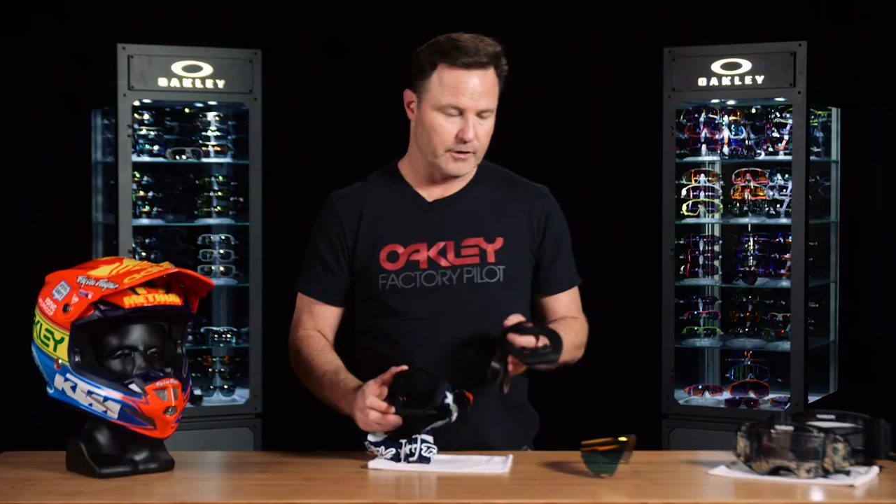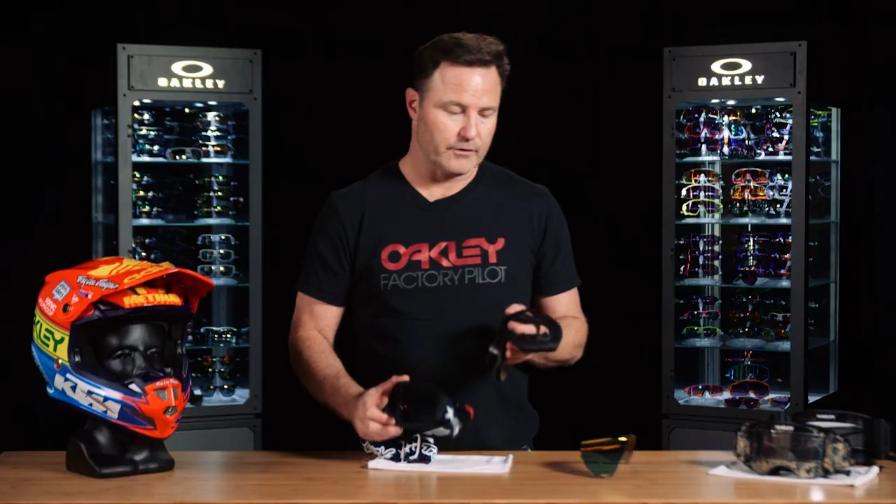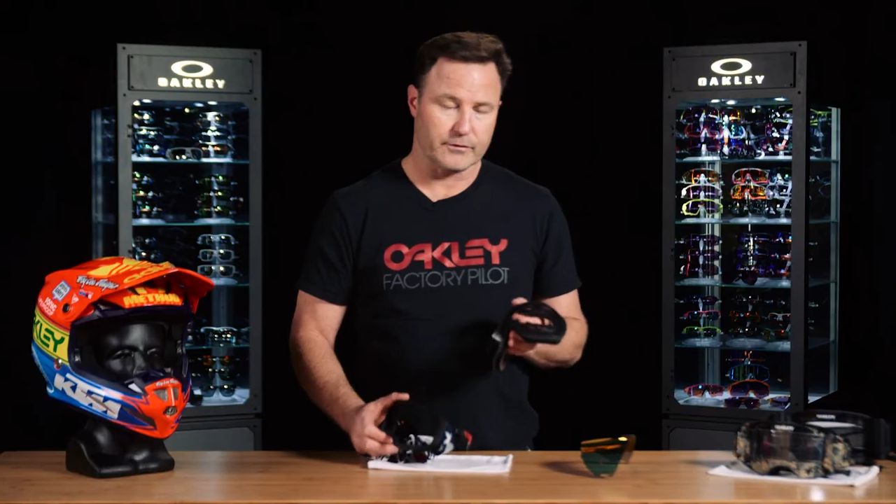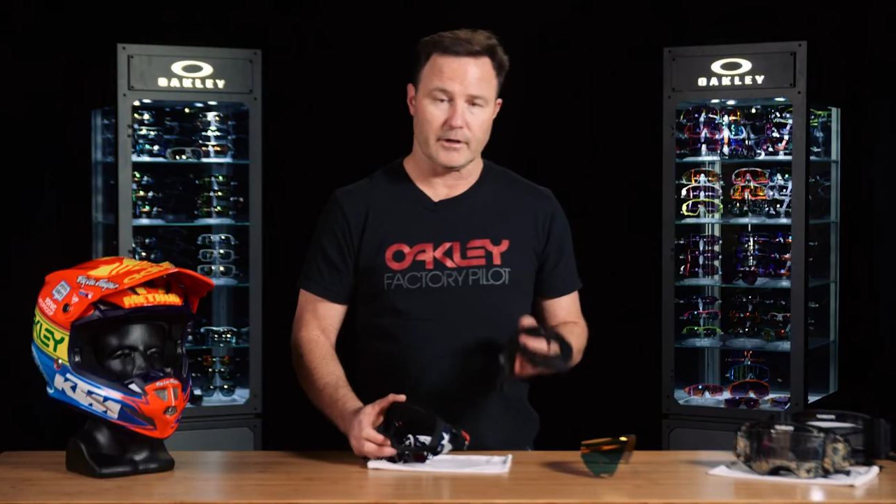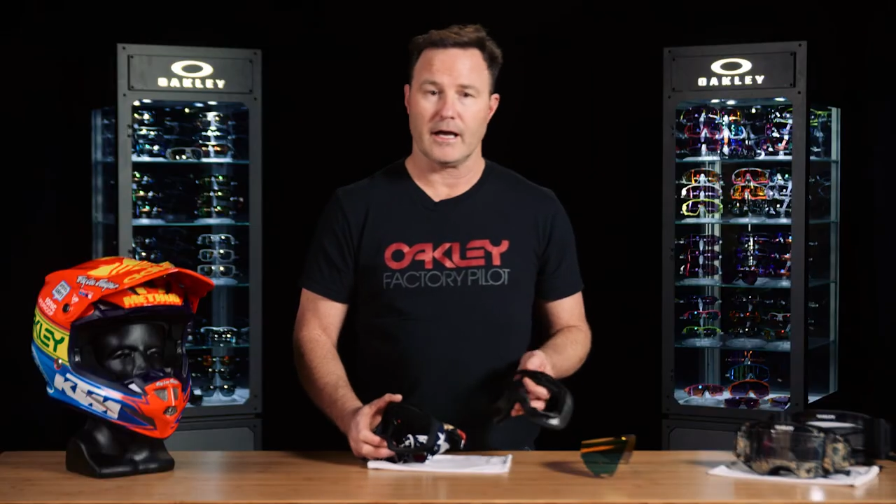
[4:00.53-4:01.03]
We
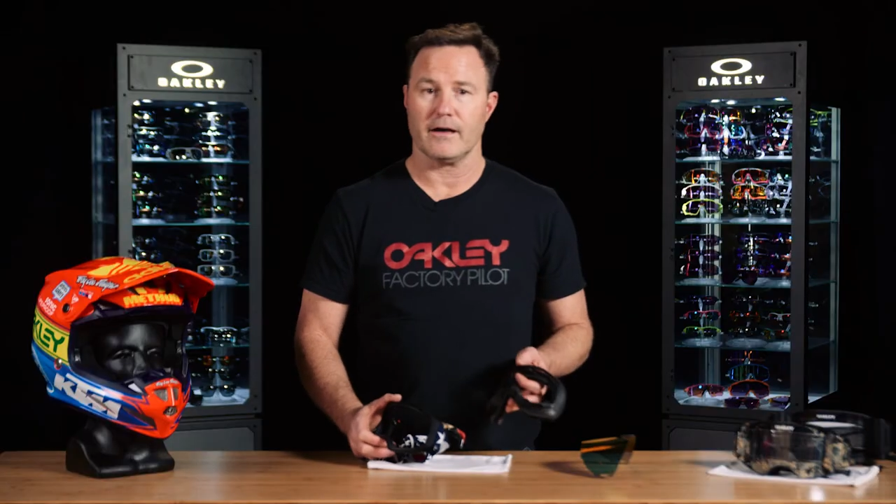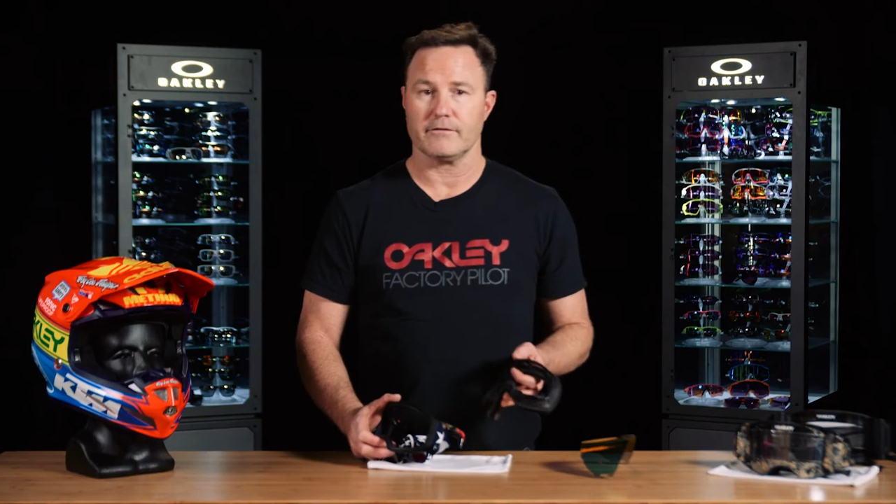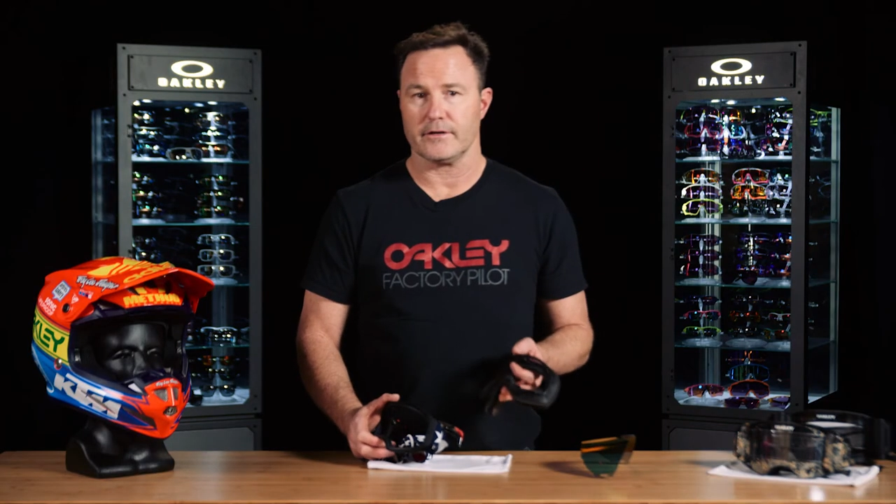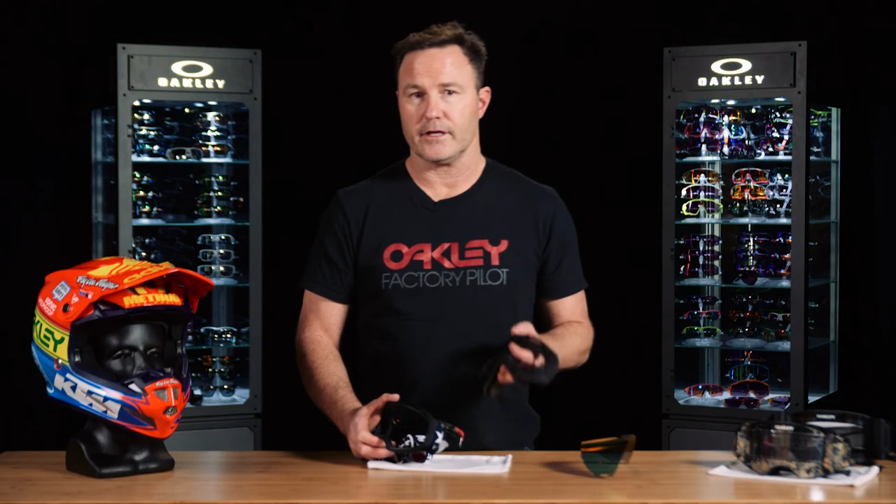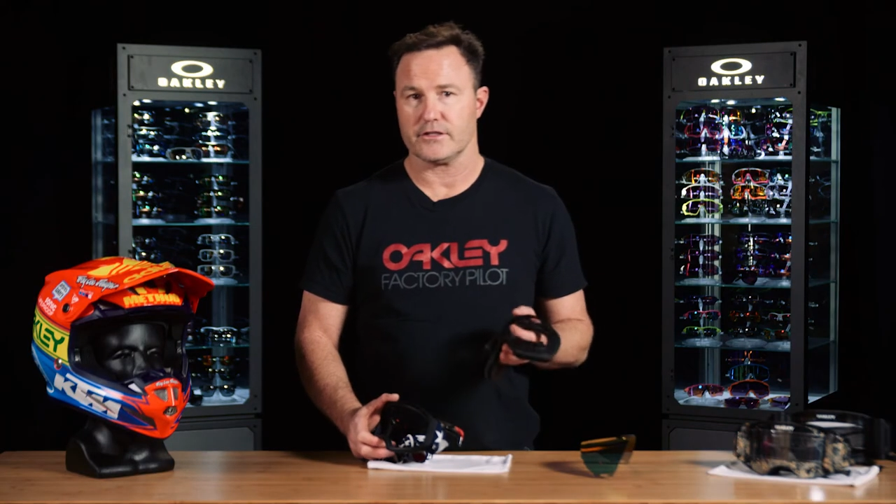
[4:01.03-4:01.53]
also
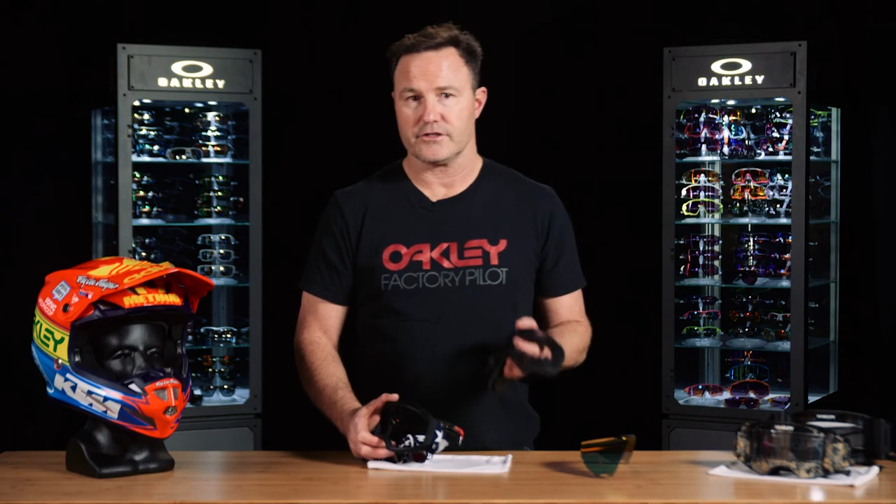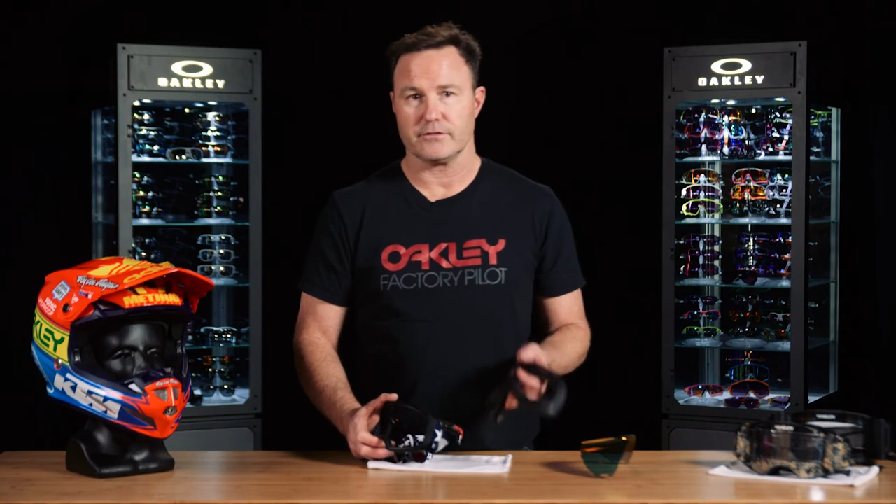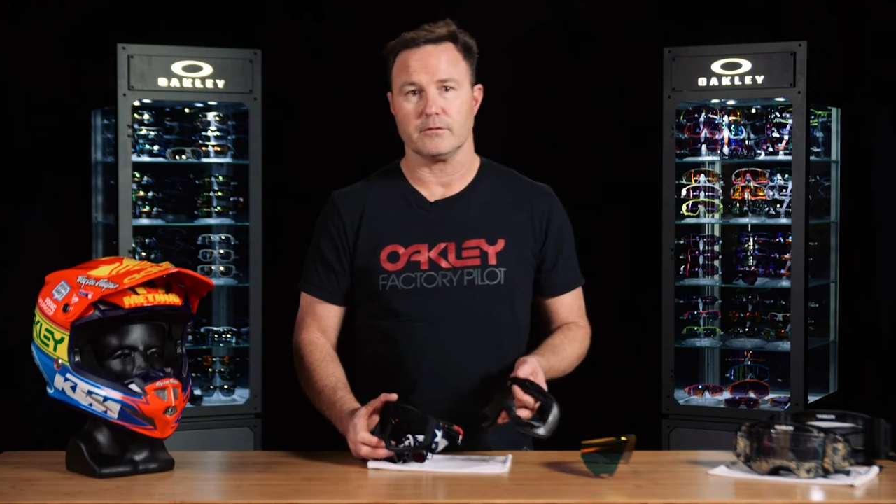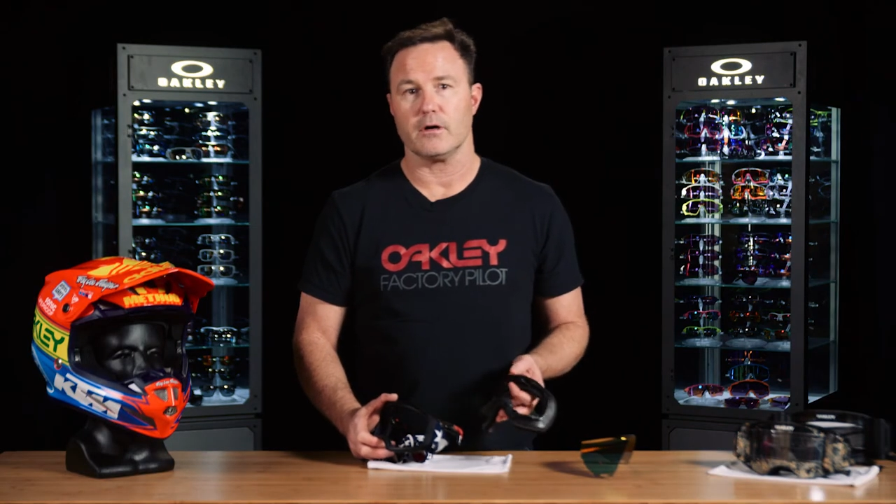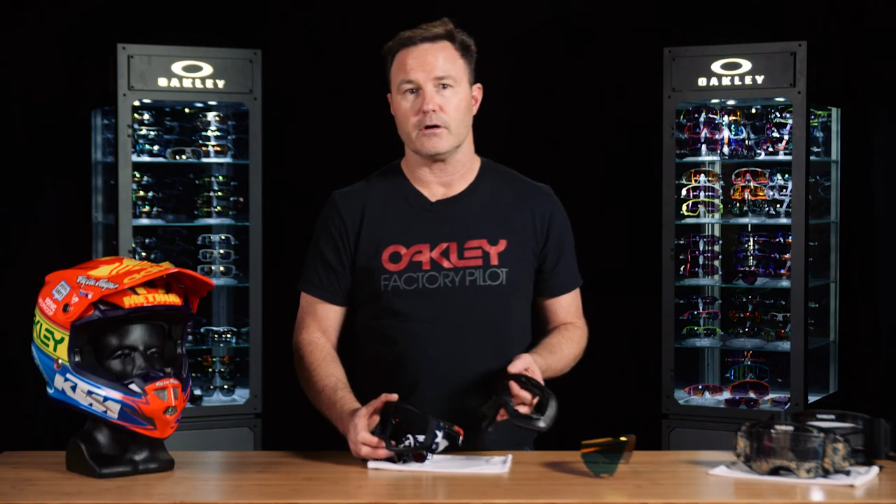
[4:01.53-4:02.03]
have
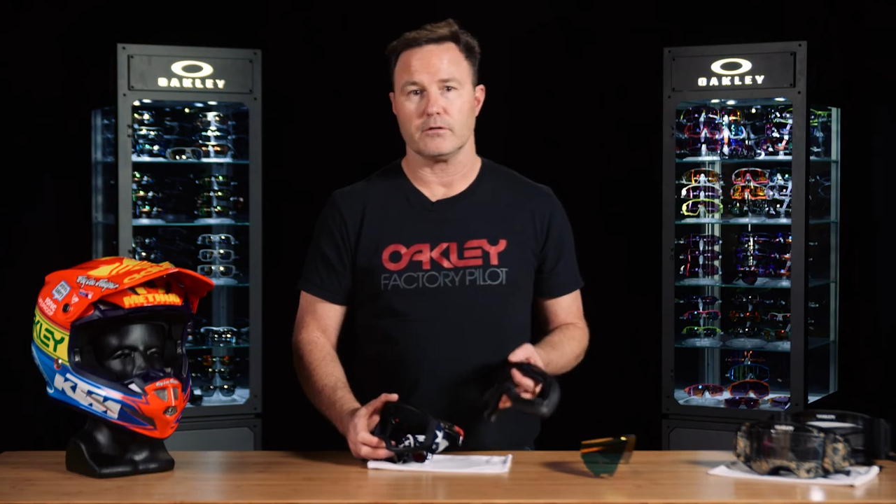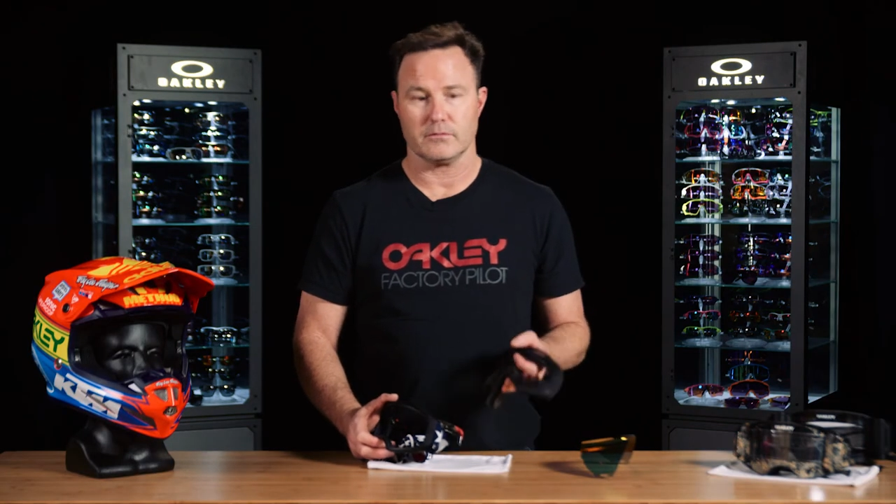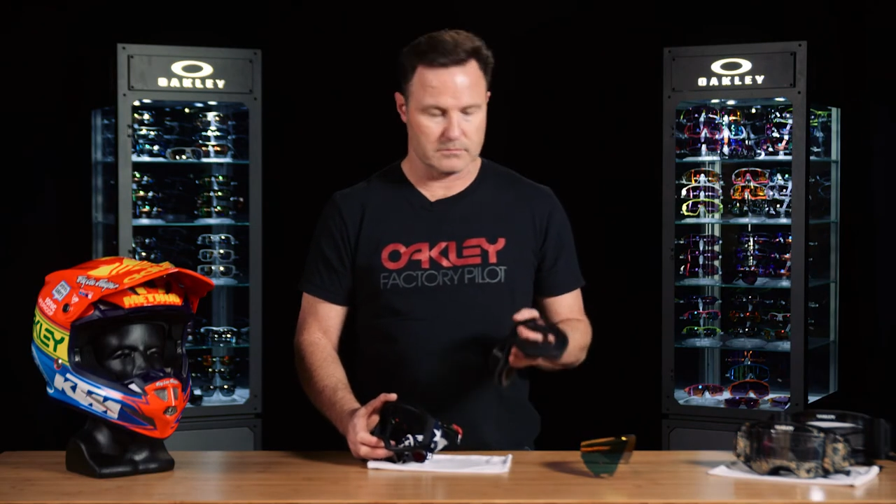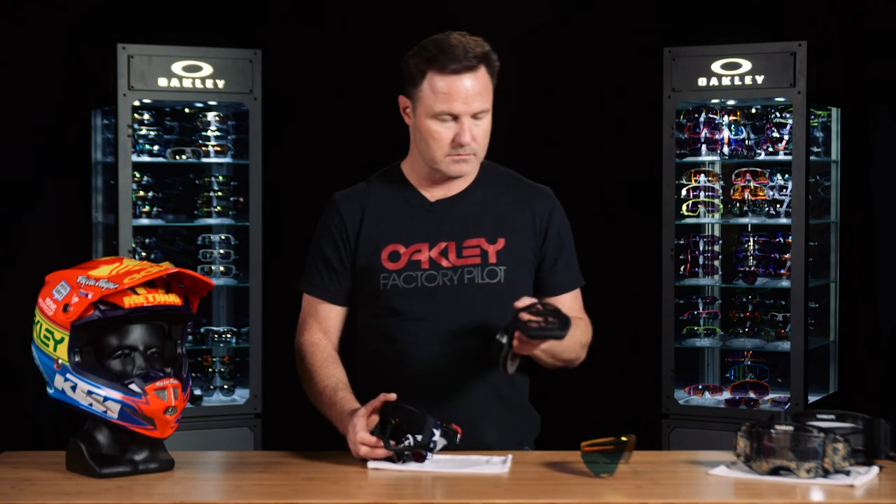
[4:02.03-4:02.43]
H2O,